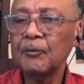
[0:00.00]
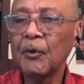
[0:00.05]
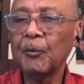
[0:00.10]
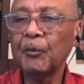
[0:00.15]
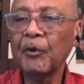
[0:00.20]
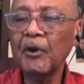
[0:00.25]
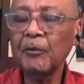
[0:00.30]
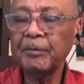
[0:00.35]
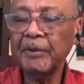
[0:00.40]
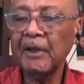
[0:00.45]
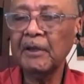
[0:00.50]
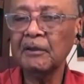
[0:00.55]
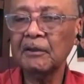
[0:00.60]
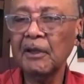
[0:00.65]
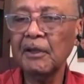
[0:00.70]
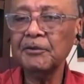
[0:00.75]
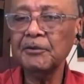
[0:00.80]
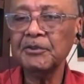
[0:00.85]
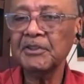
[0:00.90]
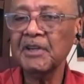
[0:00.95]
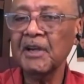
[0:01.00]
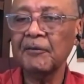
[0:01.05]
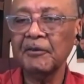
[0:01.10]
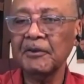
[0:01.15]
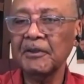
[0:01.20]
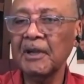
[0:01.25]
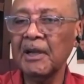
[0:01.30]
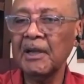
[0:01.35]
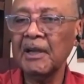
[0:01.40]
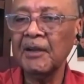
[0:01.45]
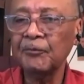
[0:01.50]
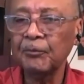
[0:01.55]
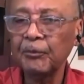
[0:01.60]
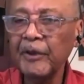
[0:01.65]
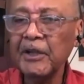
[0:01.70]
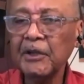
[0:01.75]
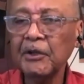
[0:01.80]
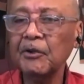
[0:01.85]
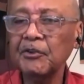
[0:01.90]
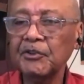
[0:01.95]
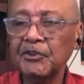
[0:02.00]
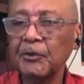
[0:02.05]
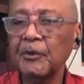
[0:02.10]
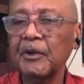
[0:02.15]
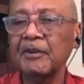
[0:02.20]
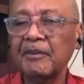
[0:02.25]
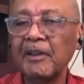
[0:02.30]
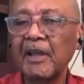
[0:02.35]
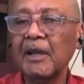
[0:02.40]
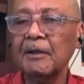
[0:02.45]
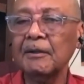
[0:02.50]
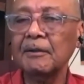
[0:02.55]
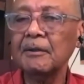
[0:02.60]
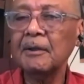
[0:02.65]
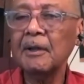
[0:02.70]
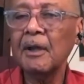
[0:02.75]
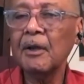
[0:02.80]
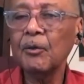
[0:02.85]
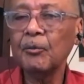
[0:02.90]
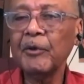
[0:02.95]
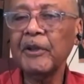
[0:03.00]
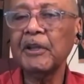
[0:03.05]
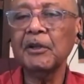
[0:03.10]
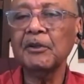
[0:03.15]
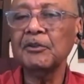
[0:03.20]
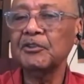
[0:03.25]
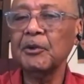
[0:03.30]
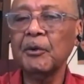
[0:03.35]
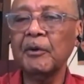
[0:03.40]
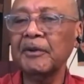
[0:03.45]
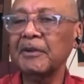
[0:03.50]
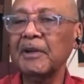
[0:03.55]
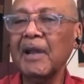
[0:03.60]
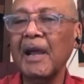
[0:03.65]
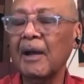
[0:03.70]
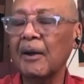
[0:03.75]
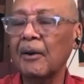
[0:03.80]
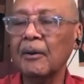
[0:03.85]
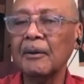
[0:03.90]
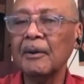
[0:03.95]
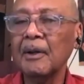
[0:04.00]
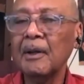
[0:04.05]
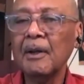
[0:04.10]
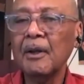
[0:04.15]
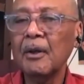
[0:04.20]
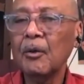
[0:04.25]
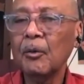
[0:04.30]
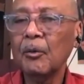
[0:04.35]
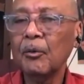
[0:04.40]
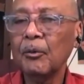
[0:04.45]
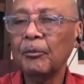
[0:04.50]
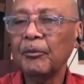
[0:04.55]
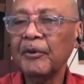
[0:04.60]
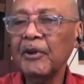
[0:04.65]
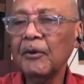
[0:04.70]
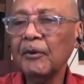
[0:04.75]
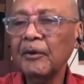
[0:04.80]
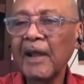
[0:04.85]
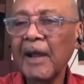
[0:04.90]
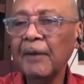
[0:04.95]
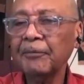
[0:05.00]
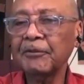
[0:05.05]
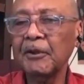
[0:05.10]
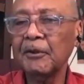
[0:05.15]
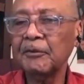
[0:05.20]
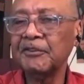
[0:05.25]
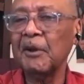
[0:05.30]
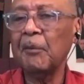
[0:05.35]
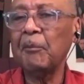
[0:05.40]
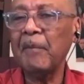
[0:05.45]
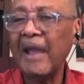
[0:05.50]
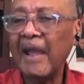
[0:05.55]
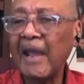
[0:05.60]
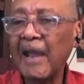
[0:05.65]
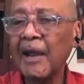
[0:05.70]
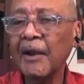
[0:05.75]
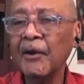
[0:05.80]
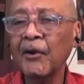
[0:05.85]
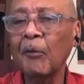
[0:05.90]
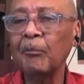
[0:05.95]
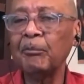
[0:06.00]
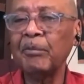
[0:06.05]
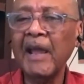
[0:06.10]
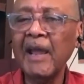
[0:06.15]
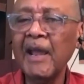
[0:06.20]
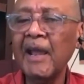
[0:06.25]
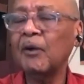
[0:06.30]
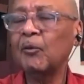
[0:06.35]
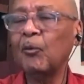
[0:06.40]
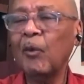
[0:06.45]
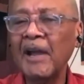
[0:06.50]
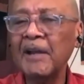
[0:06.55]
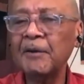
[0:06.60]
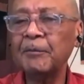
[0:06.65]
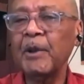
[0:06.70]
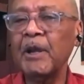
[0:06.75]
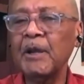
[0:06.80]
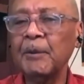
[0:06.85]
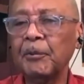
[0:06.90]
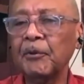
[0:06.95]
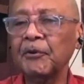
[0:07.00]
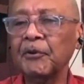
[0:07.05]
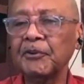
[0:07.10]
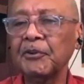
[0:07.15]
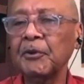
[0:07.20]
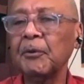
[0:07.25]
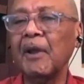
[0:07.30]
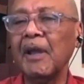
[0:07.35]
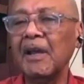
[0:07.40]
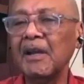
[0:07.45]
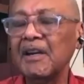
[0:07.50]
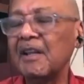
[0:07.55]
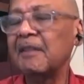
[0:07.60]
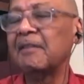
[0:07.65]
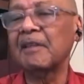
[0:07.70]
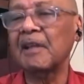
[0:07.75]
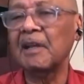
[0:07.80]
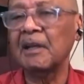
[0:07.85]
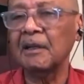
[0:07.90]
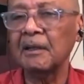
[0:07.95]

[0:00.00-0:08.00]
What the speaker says: where we're being lynched every day, if we could do it then, we can do it now. We don't have to demand or beg white people to do anything.